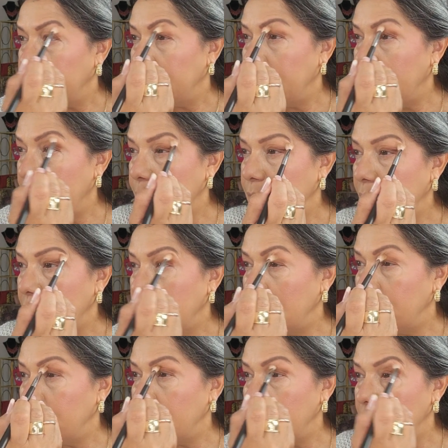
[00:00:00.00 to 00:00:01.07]
And I am not going to
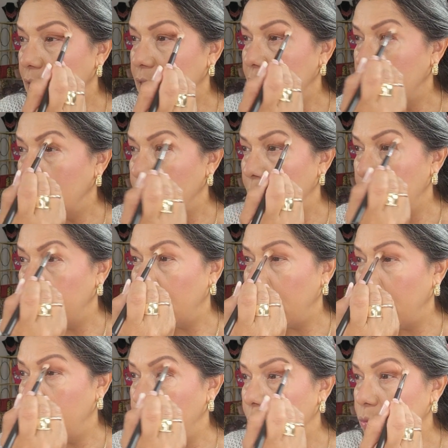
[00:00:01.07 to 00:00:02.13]
put anything on my
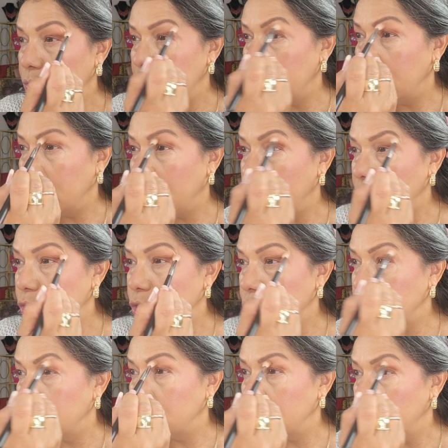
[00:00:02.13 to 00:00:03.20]
brow bone today,
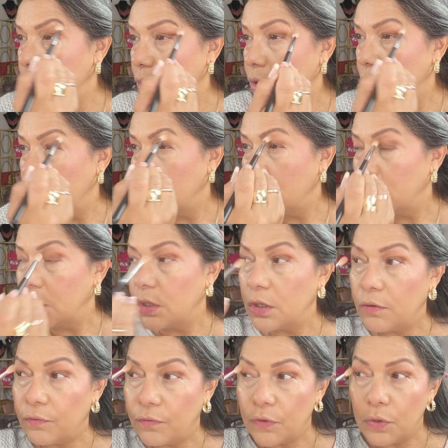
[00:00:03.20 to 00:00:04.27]
just
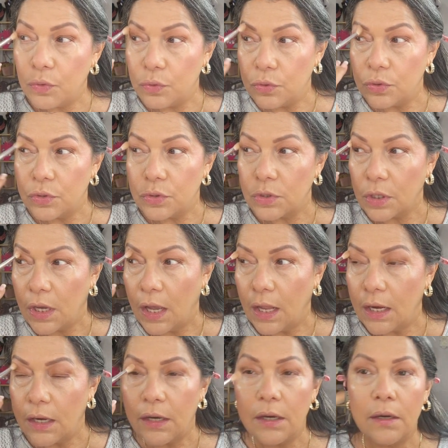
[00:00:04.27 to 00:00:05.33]
diffuse the
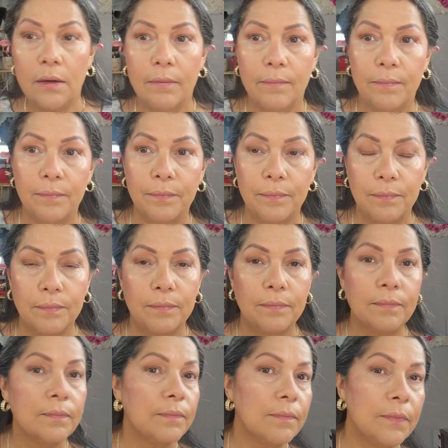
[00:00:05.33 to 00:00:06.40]
color.
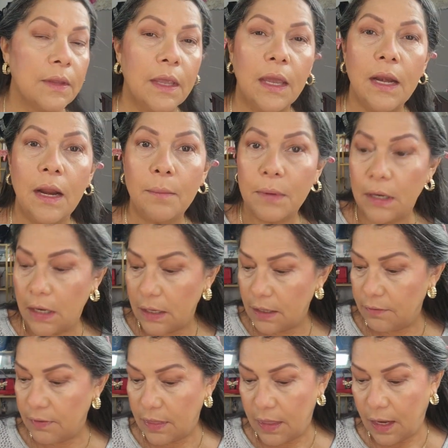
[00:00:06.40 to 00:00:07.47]
And I'm going to
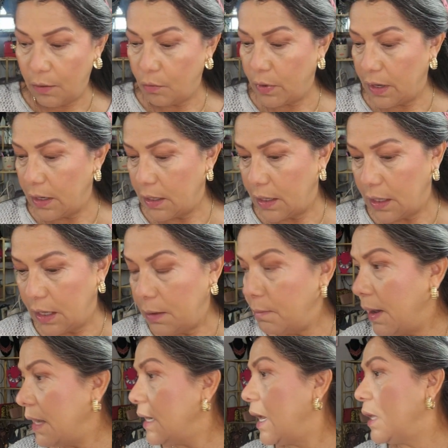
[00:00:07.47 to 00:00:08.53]
leave it that way. It
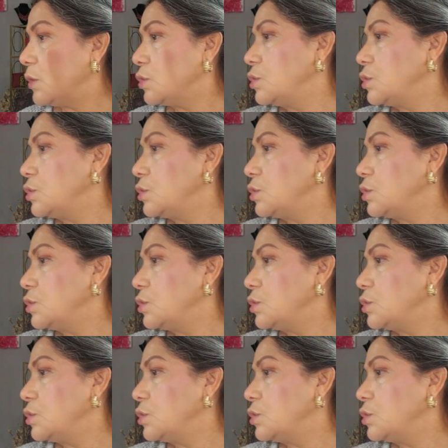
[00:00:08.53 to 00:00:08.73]
might not